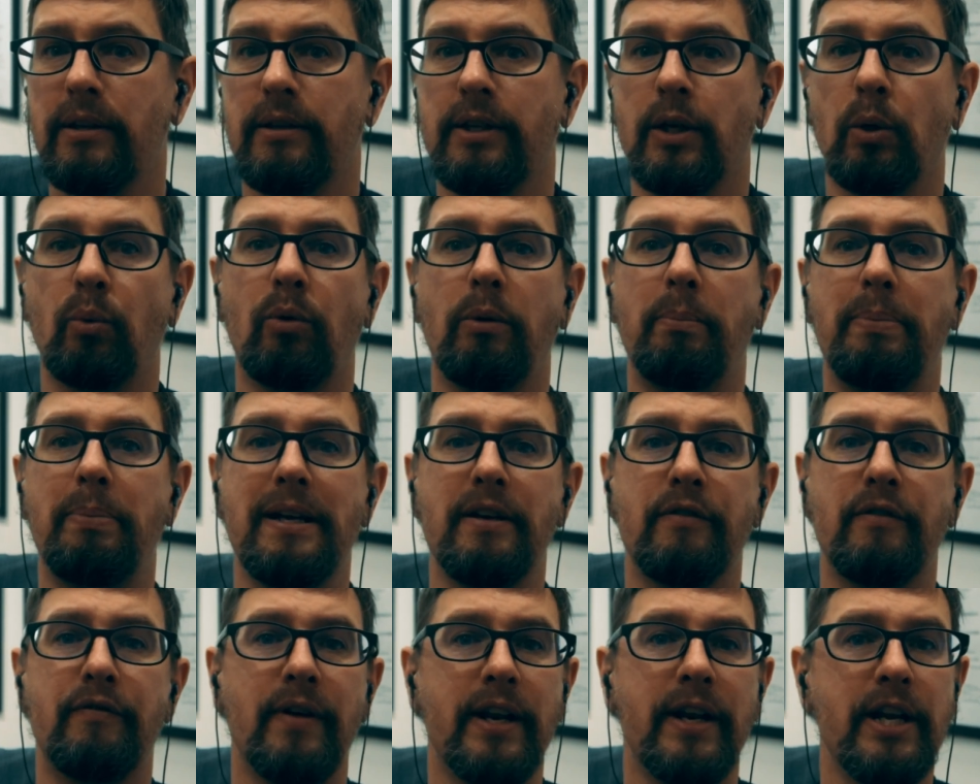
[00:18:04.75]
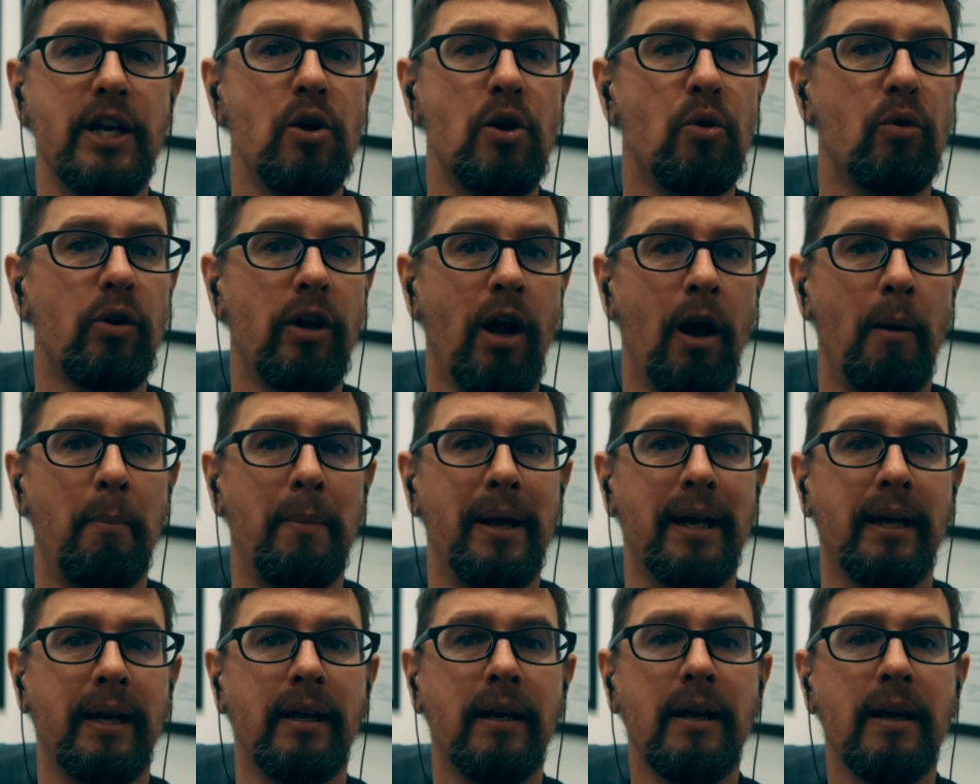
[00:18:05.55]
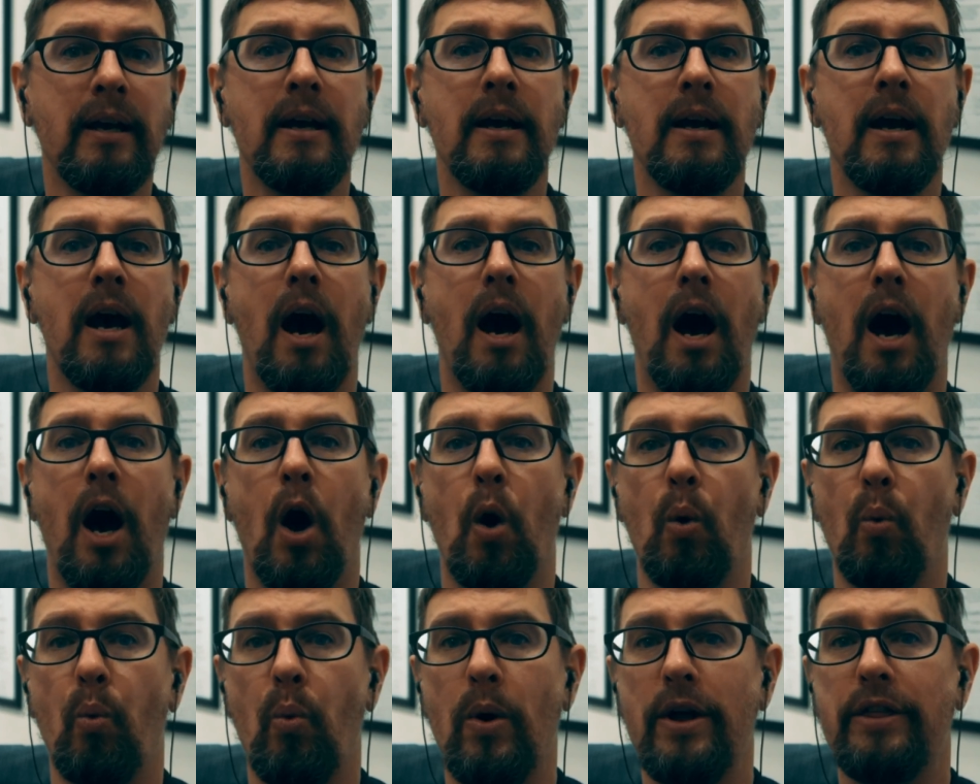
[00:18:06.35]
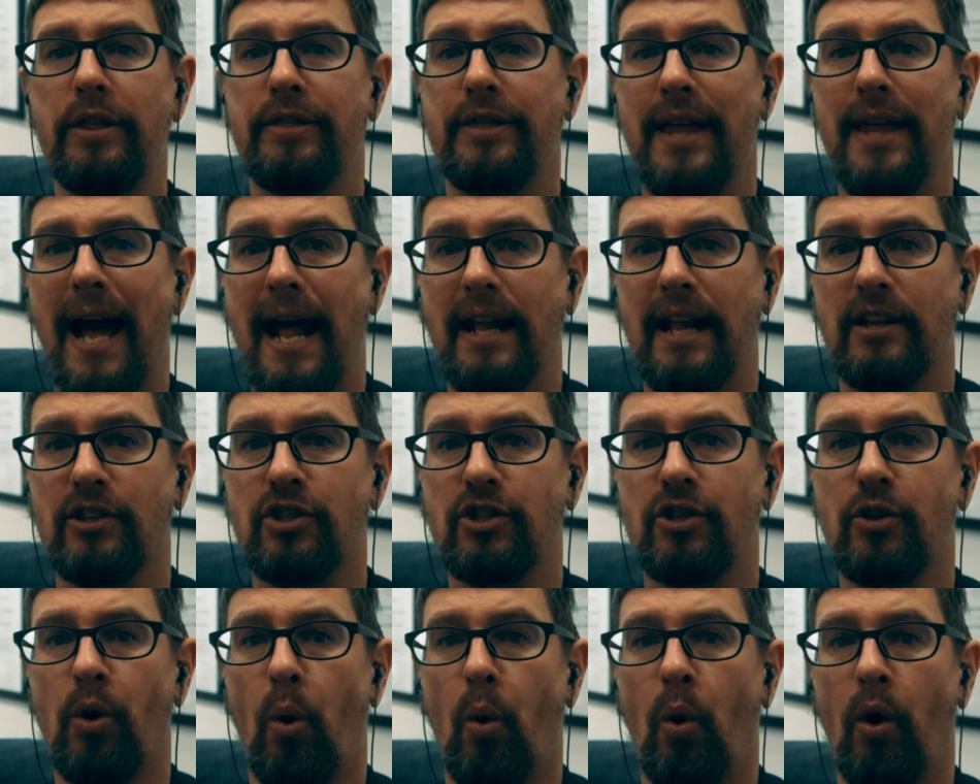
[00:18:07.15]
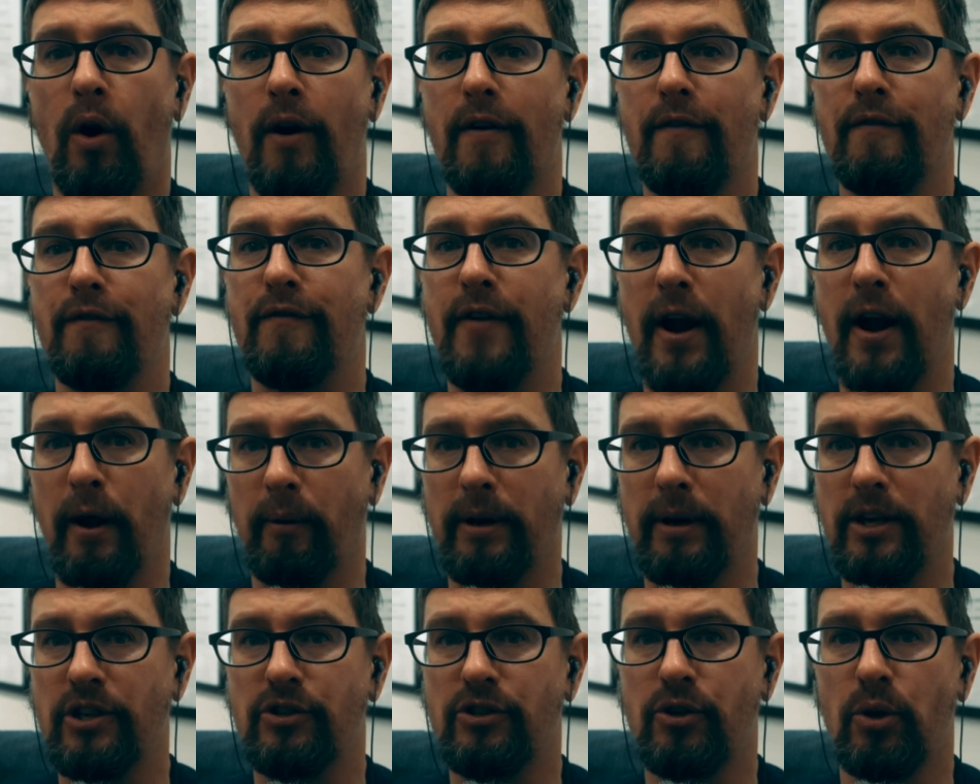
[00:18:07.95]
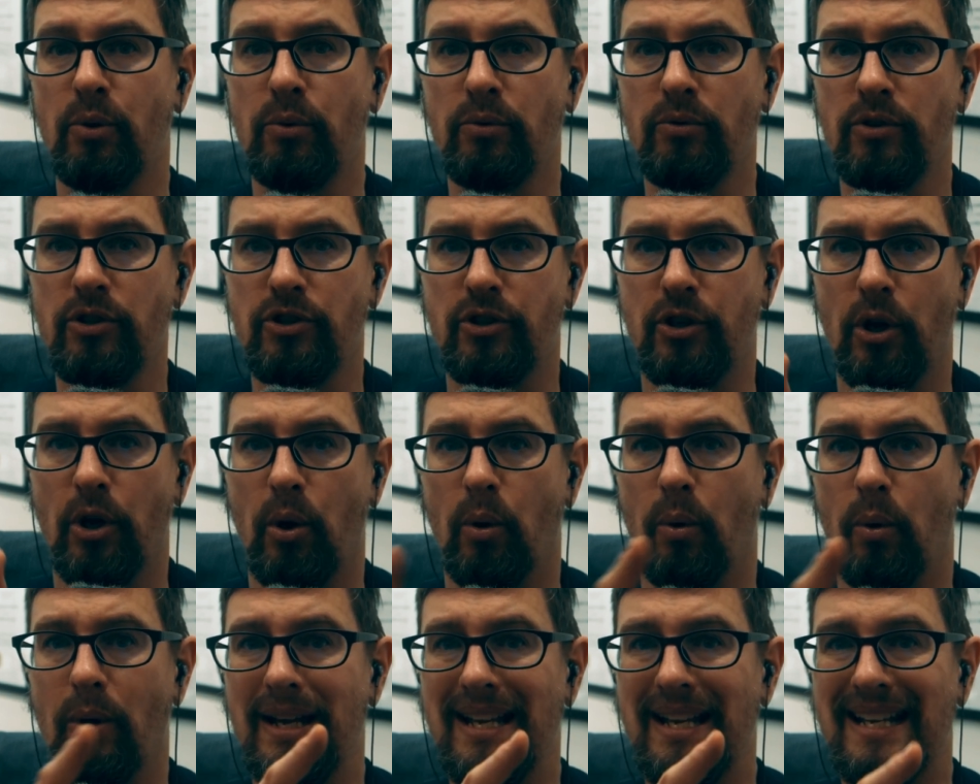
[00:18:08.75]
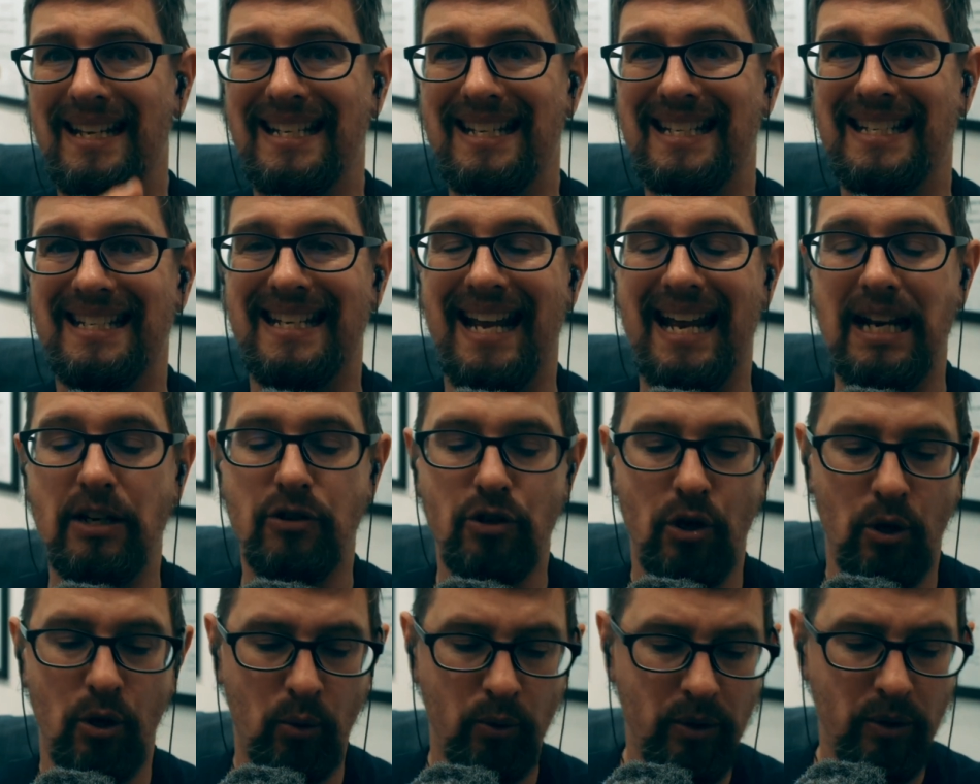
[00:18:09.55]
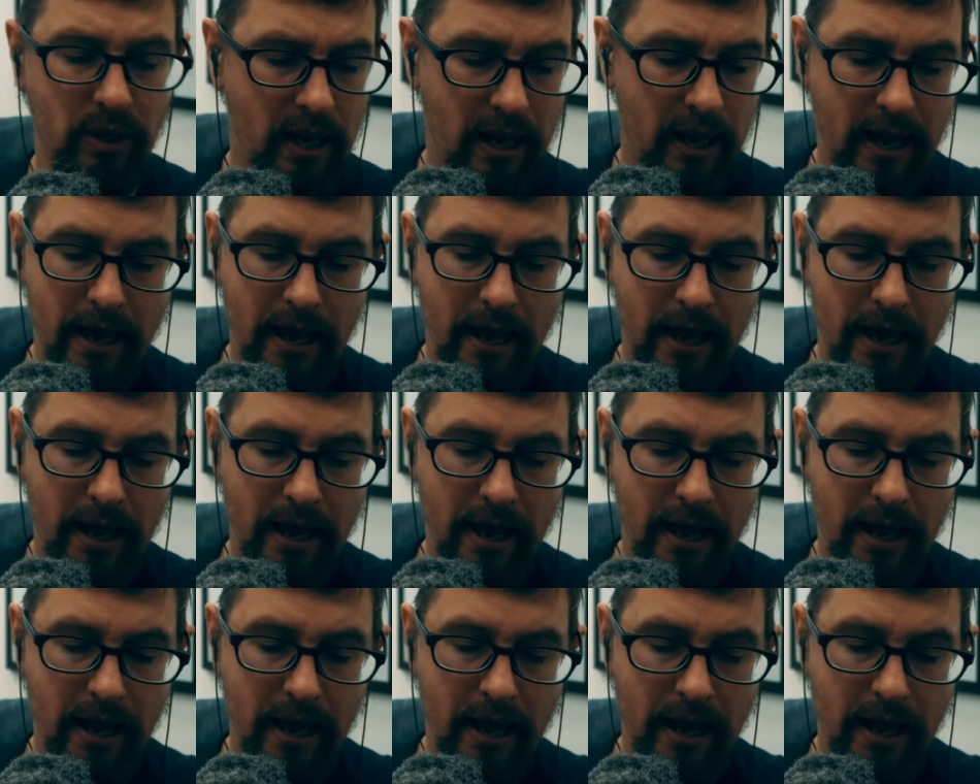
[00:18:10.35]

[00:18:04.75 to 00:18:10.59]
There will be a video coming with that store very soon, so stay tuned.